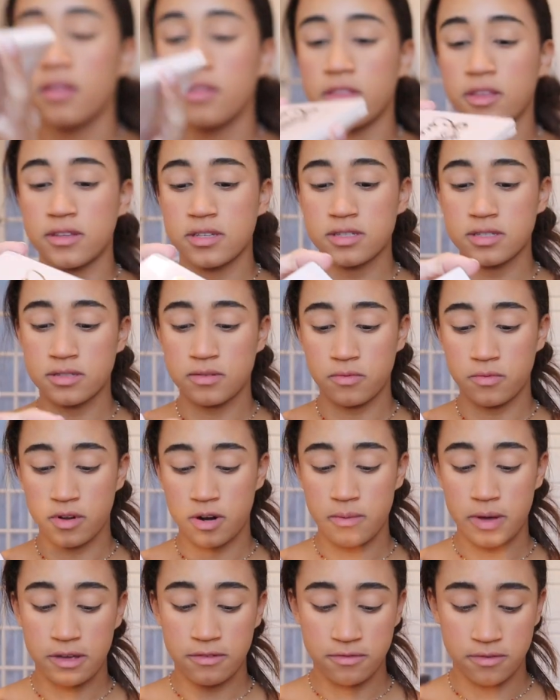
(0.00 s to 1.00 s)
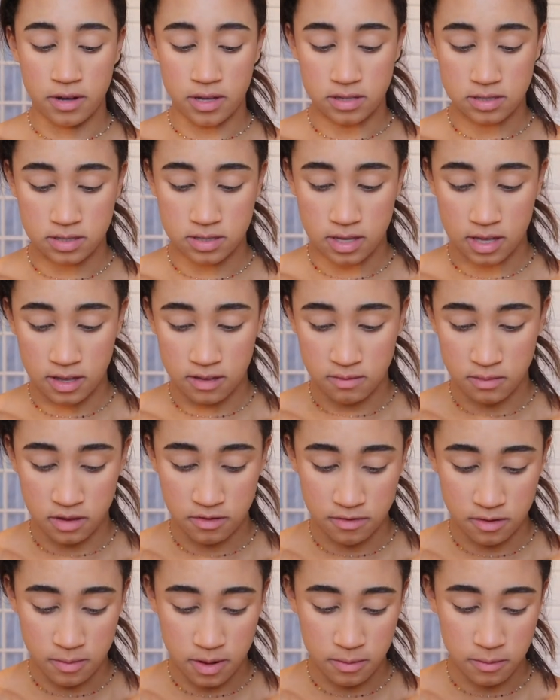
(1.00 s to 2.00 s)
This, one of my friends gave me
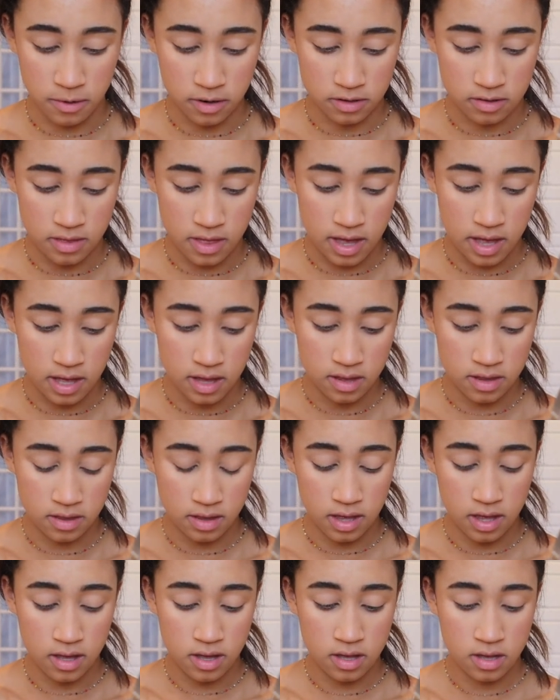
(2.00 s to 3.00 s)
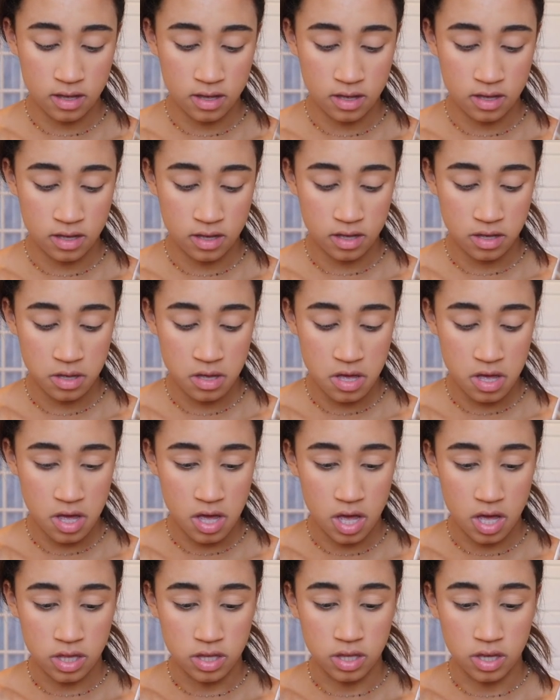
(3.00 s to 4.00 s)
for my birthday, like
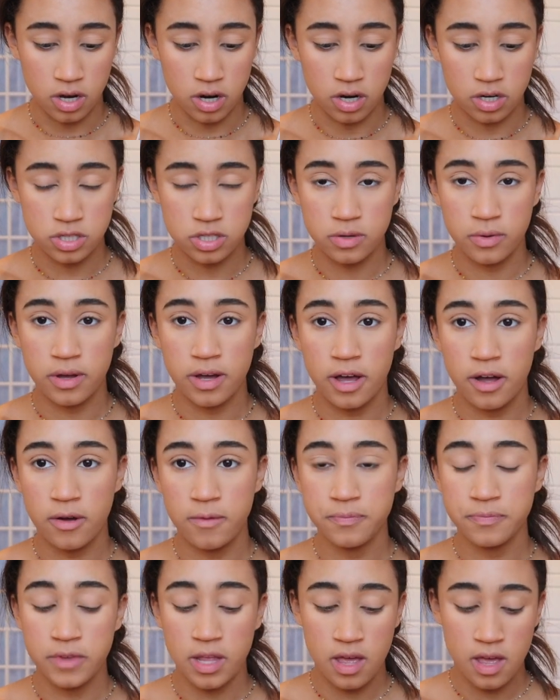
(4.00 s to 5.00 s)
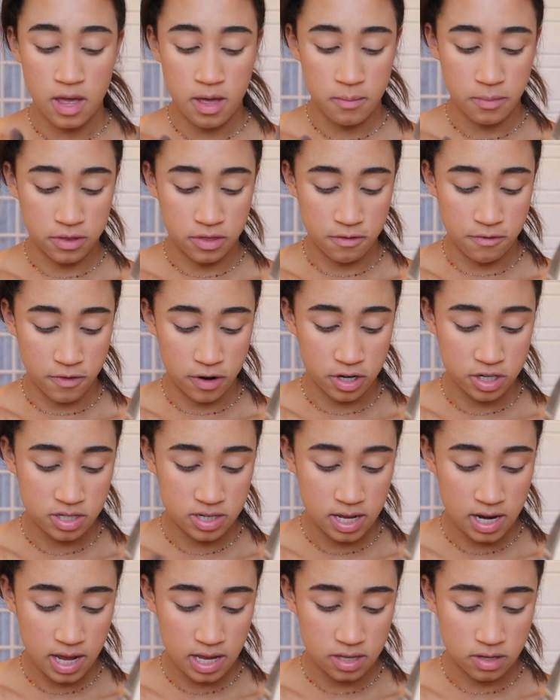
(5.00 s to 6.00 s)
a year or two ago. But the first
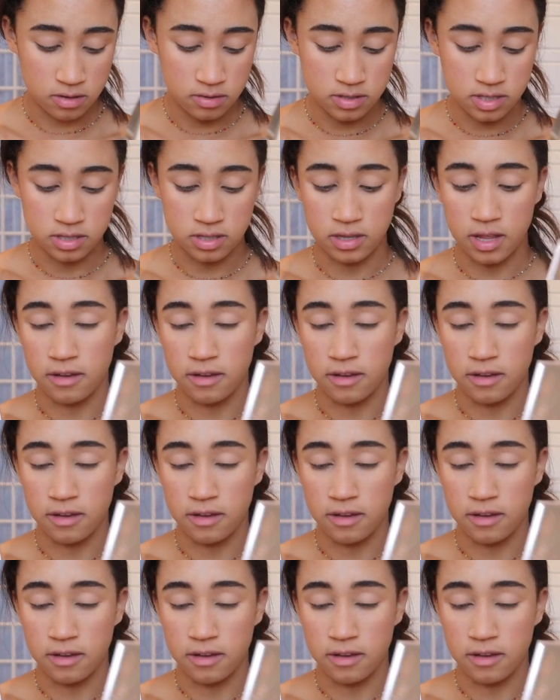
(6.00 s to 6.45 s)
shade I use is